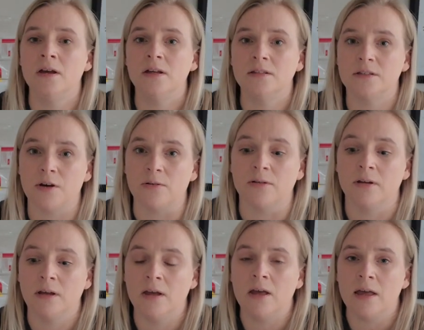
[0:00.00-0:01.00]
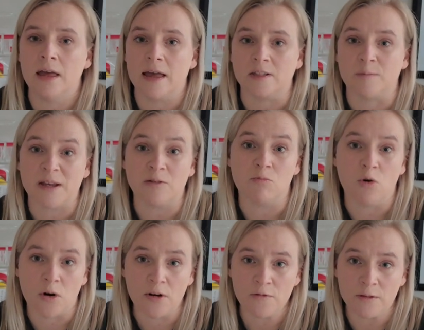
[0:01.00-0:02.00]
So expect
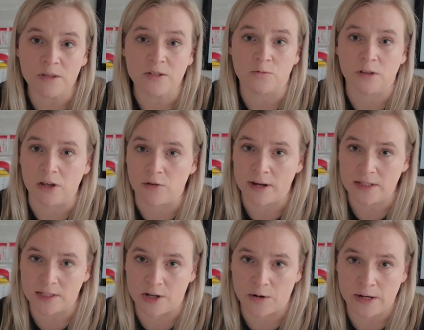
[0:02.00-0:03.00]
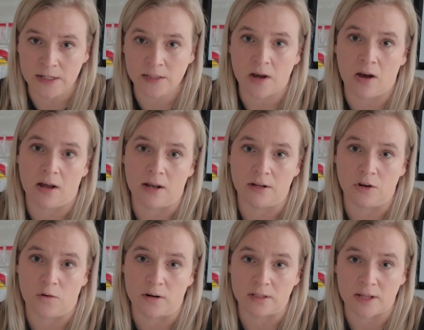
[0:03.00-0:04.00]
more from this really great series on
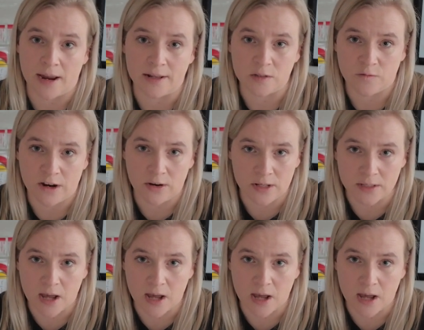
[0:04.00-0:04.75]
your science fair that's